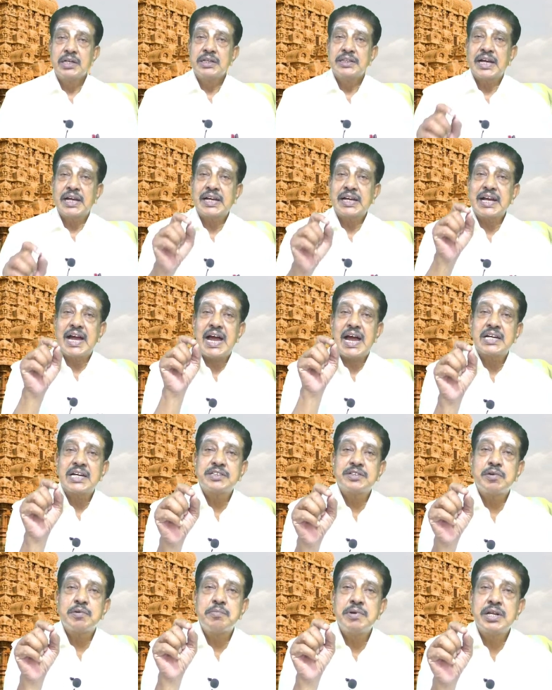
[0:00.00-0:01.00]
the
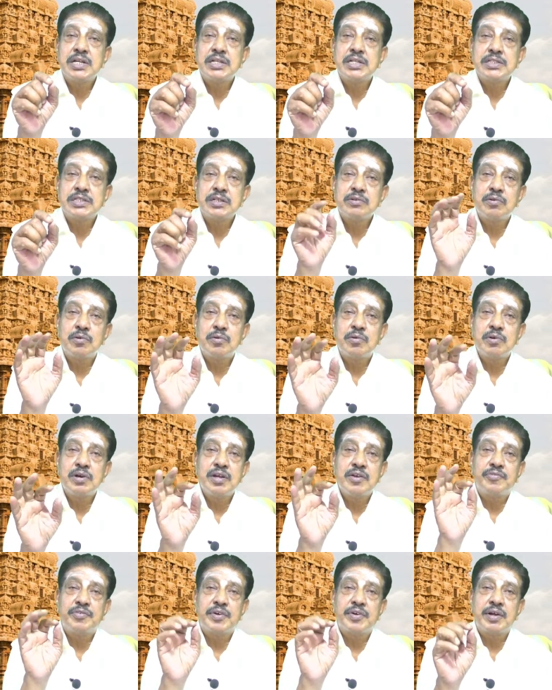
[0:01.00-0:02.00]
cash will be received
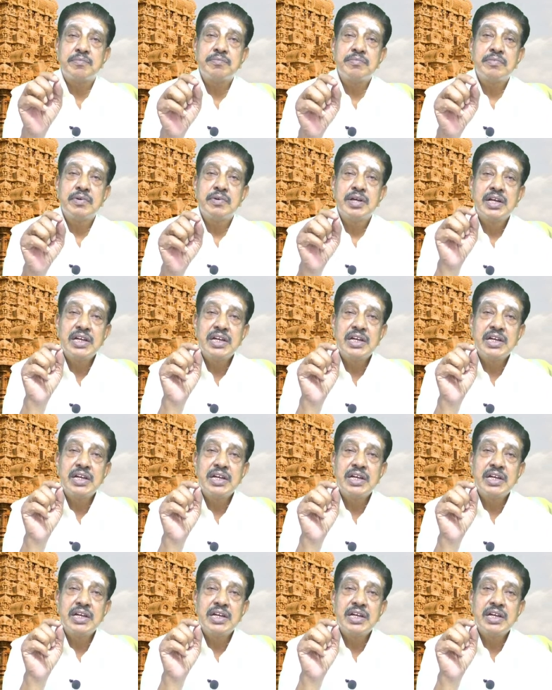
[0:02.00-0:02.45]
only from